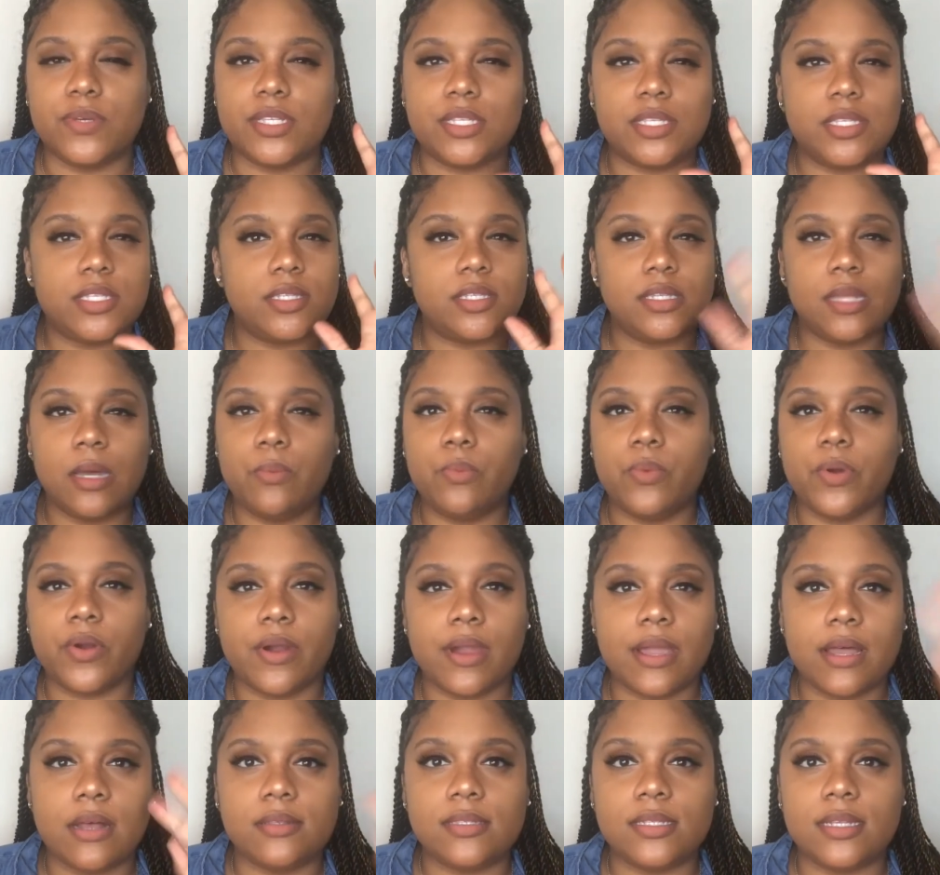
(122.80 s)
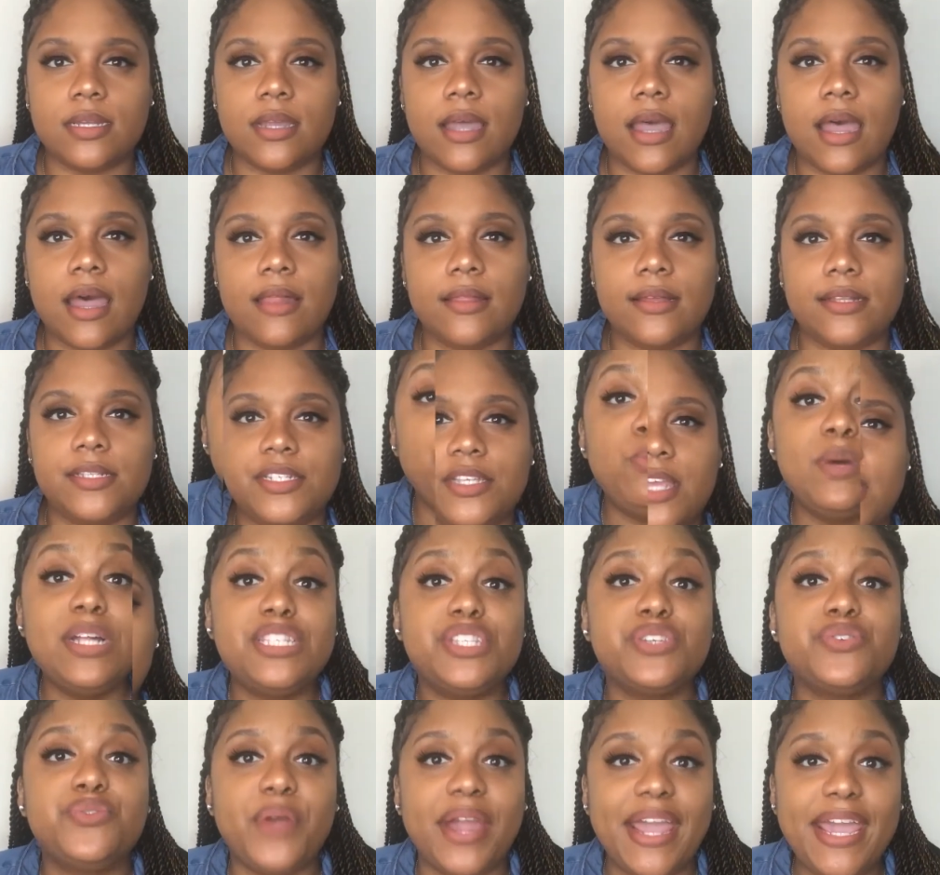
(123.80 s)
was somewhere else in college.
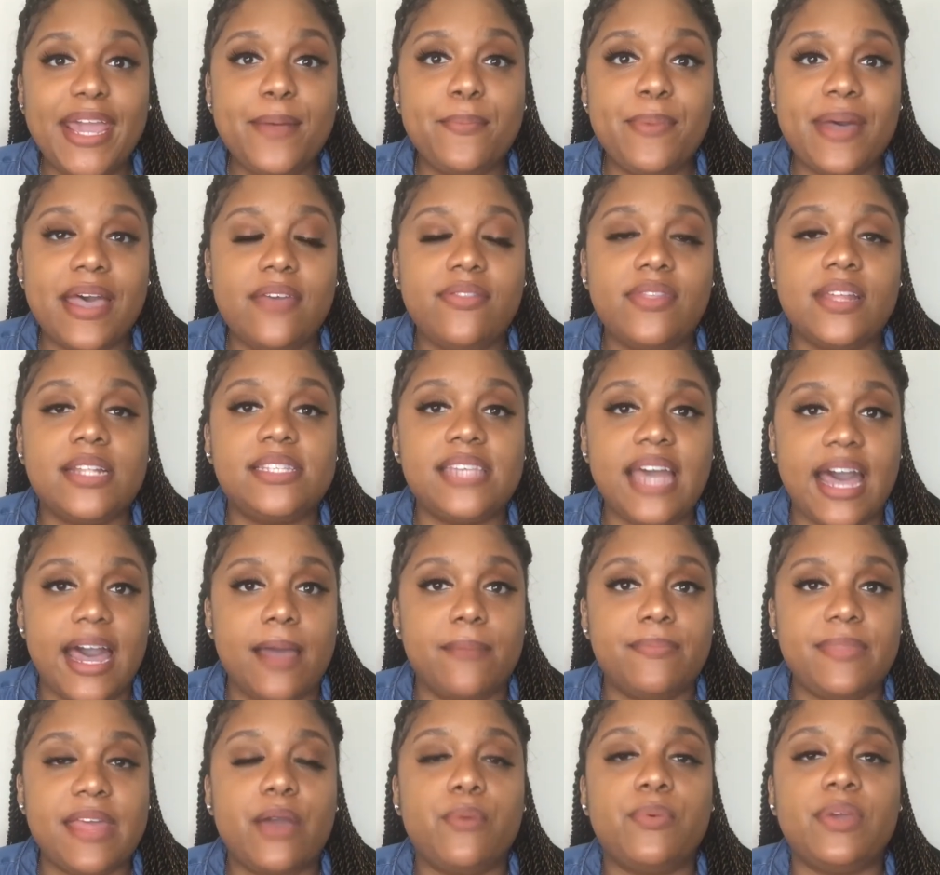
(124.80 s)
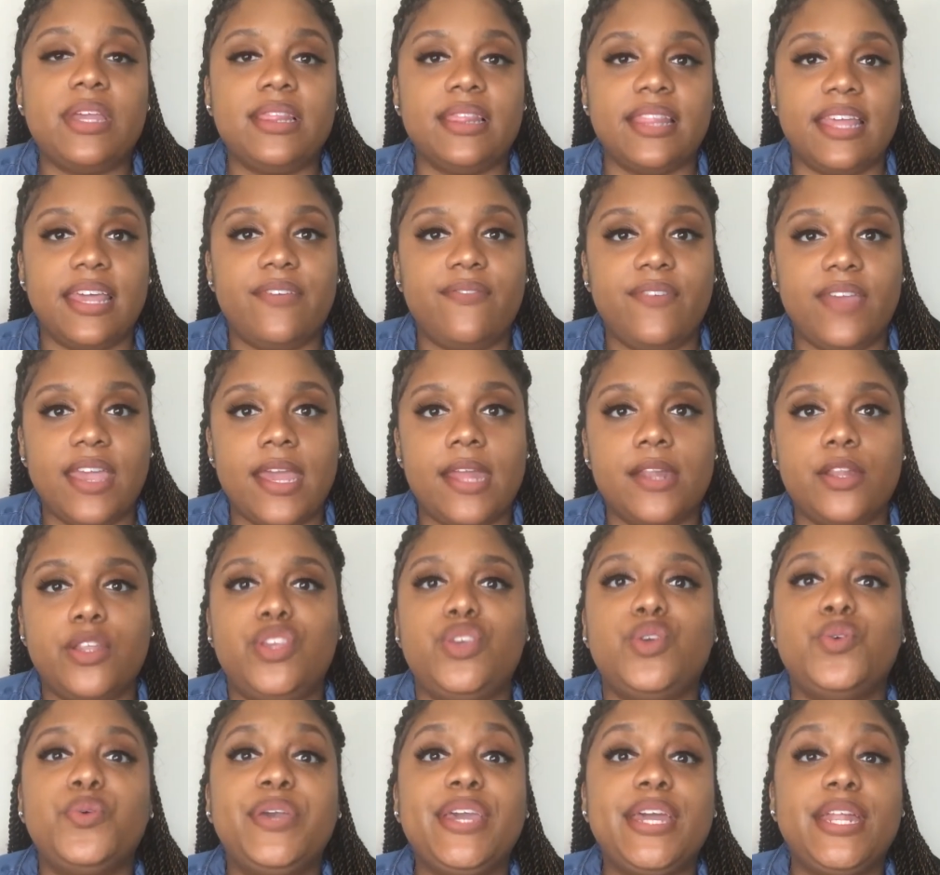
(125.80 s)
What's great about the time that we live in,
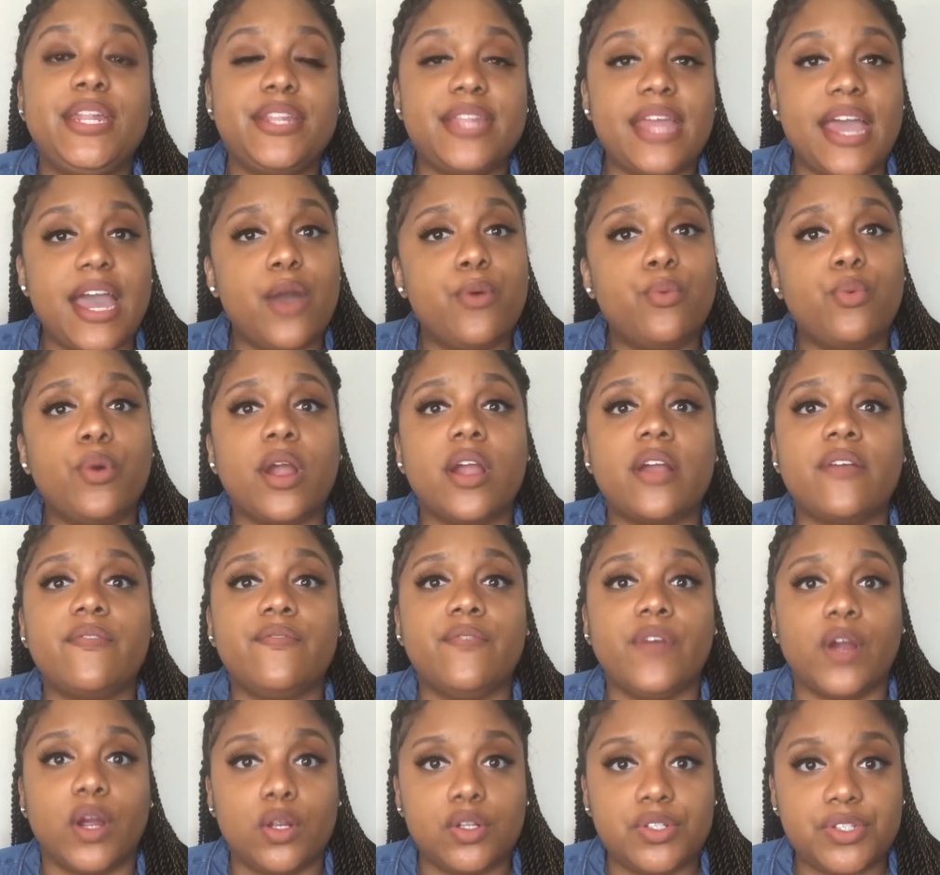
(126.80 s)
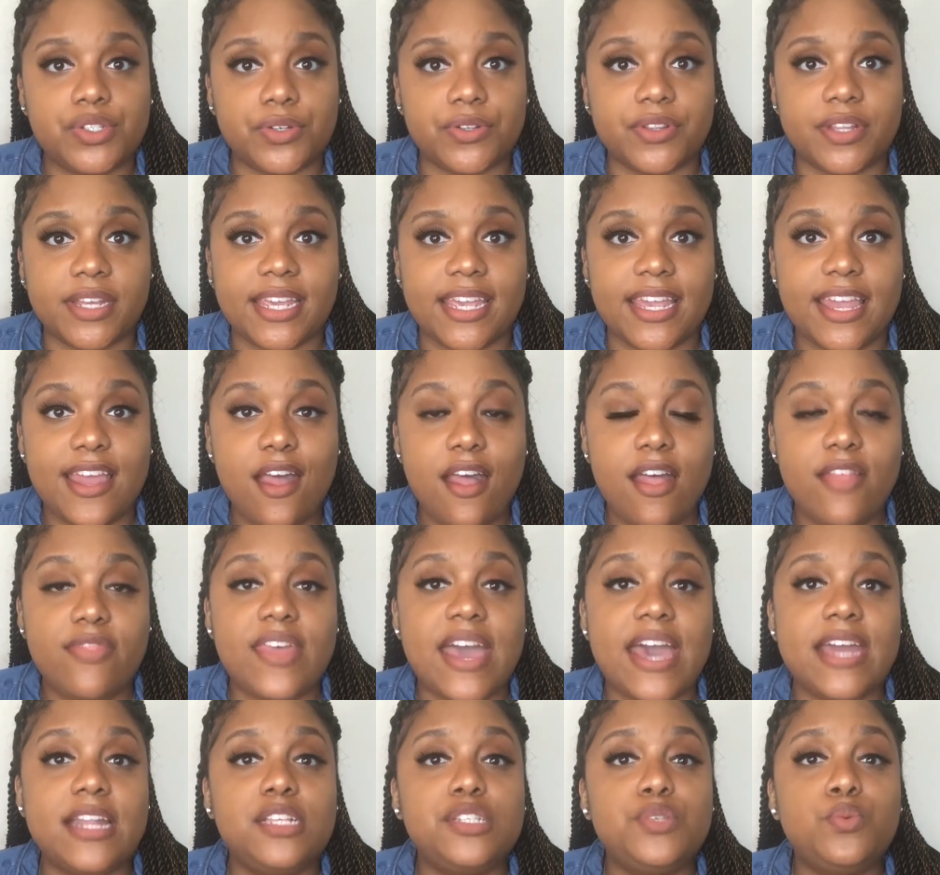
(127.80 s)
you can network virtually.
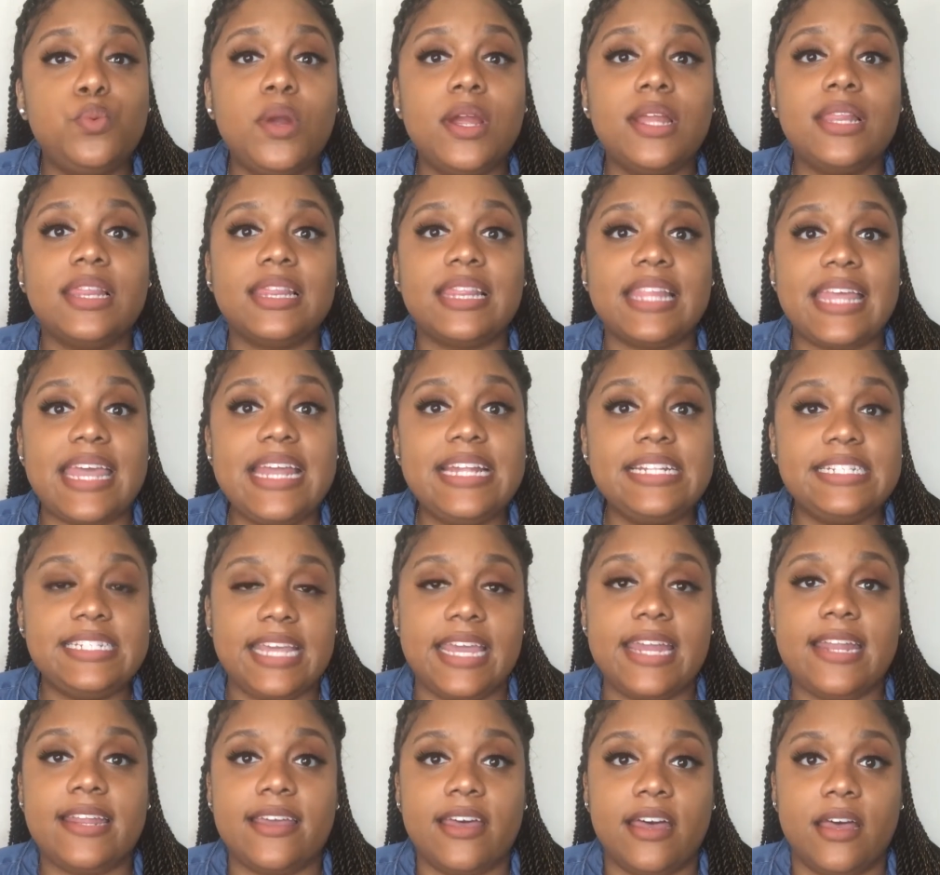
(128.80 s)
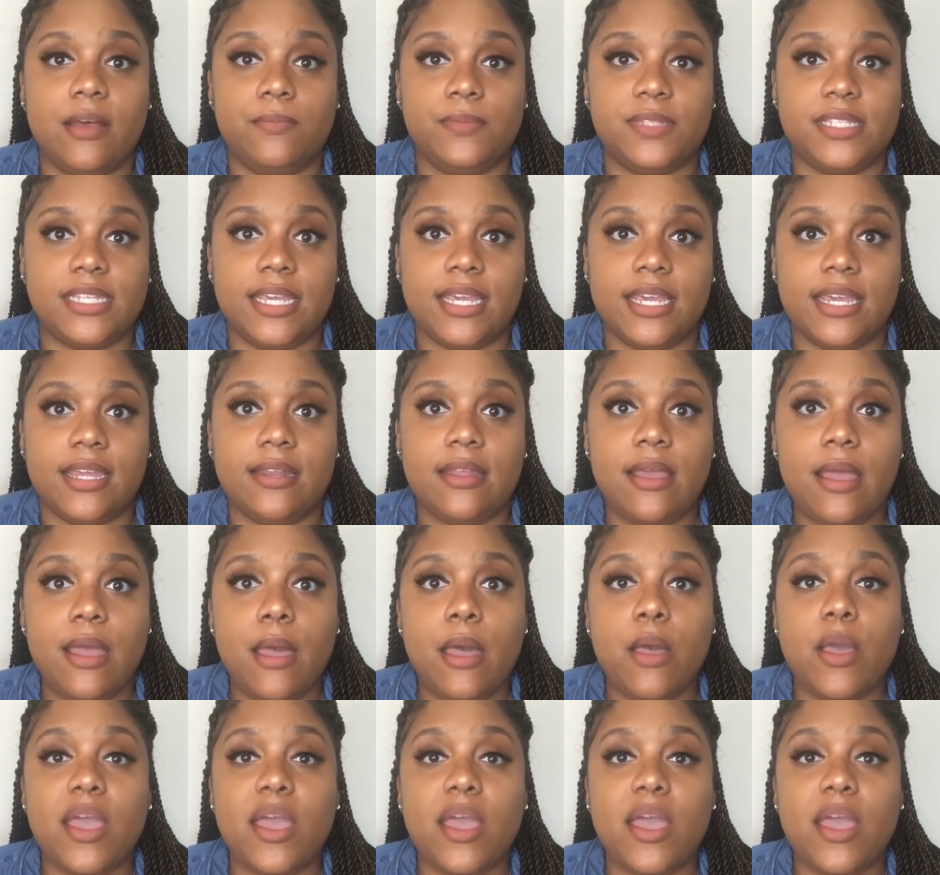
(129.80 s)
That is where LinkedIn comes in.